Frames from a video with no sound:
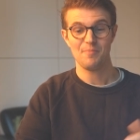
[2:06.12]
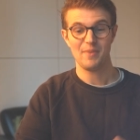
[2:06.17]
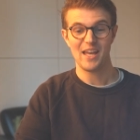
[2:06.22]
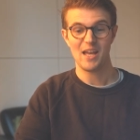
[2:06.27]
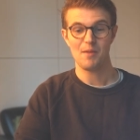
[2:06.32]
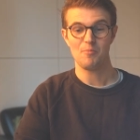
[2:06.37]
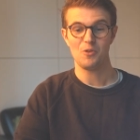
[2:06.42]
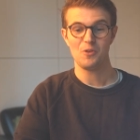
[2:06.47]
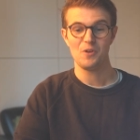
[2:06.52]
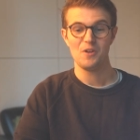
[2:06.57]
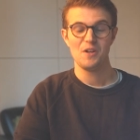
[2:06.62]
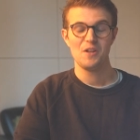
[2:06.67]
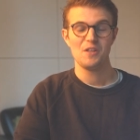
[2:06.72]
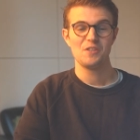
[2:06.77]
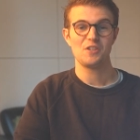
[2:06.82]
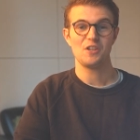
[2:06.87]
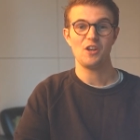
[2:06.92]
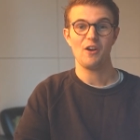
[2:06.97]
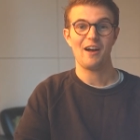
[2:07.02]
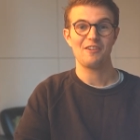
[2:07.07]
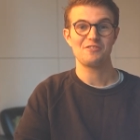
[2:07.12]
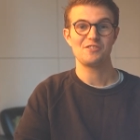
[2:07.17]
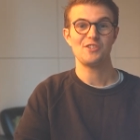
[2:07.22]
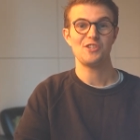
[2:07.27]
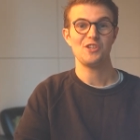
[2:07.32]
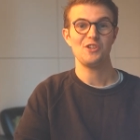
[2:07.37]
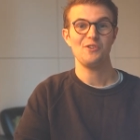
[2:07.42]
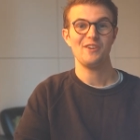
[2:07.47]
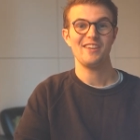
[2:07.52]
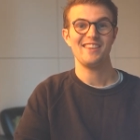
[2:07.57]
be able to know how to
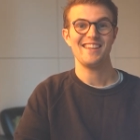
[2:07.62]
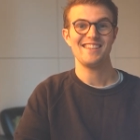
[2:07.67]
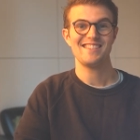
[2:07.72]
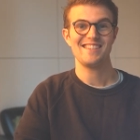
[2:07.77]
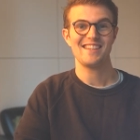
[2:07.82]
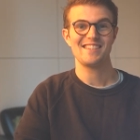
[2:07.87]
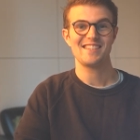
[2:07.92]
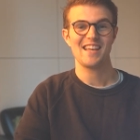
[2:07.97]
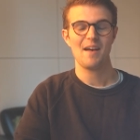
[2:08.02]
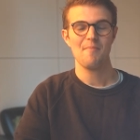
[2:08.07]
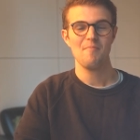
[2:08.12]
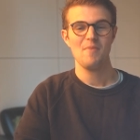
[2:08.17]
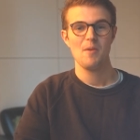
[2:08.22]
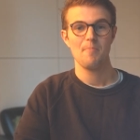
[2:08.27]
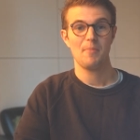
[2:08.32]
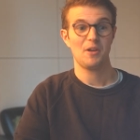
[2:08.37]
do in this exam,